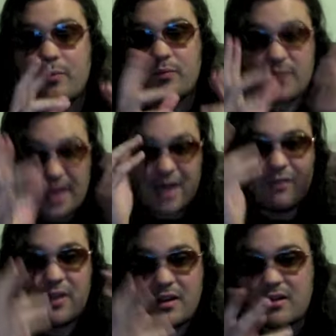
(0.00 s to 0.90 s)
the head of
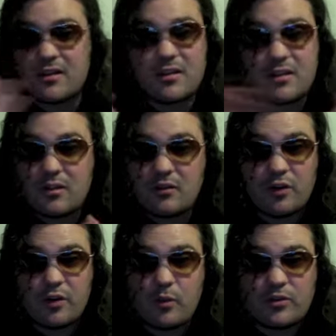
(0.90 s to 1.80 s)
it,
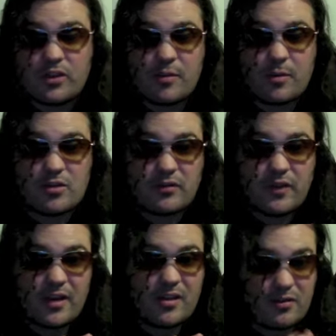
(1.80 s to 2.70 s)
very well done special
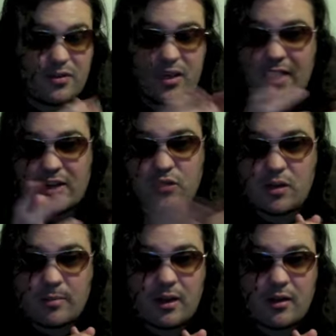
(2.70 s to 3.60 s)
effects, everything I enjoyed
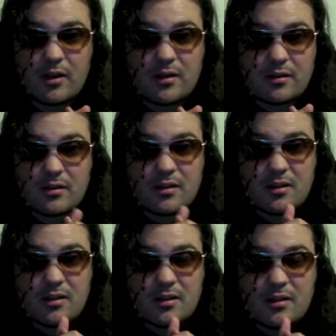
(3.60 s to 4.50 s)
about it.
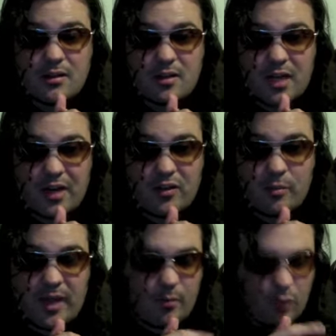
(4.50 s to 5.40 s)
Everything
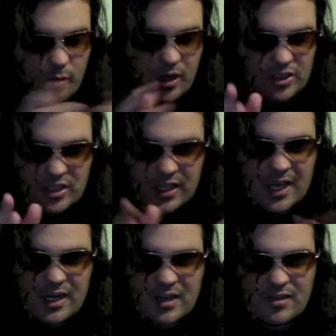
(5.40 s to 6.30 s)
paying more watch the
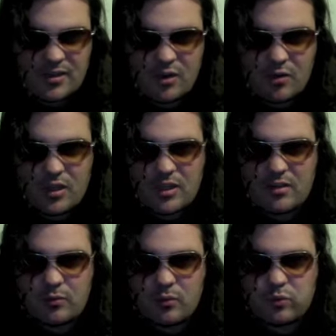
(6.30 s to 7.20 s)
80s, you know.
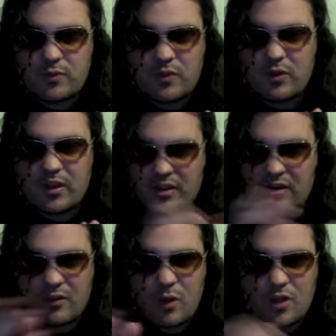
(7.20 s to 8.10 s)
People, like I said,
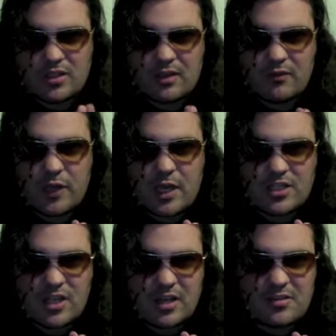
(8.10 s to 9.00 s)
you're watching like a
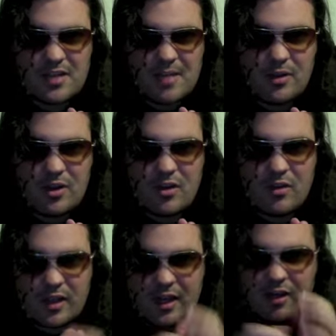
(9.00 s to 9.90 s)
VHS tape, you know,
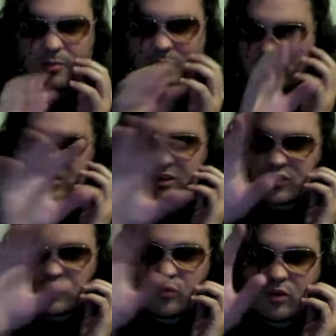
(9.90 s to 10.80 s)
like how maybe the
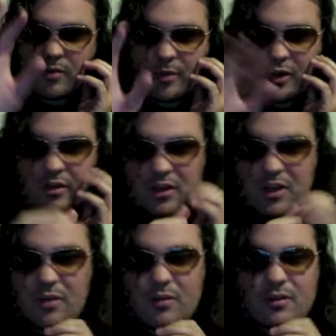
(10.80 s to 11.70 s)
screw up part, you
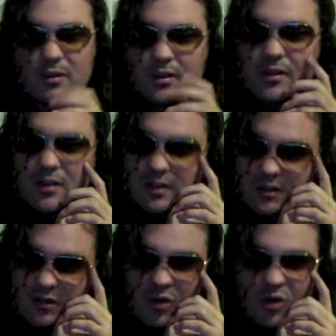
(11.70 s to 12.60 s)
know.
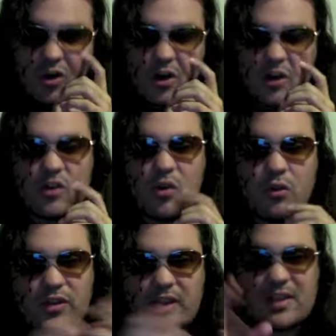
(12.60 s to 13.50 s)
Or
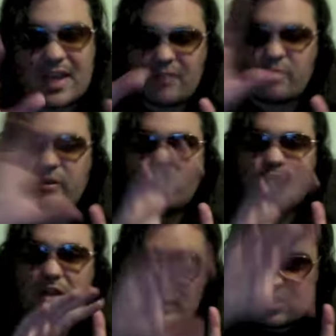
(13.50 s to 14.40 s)
old, oh, the like when
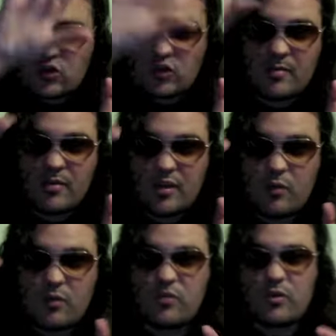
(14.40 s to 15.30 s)
in the dream
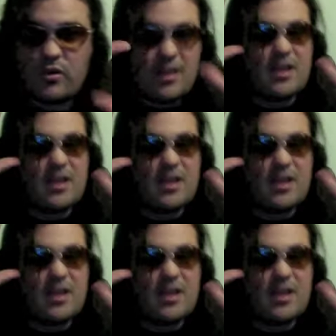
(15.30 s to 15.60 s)
sequence where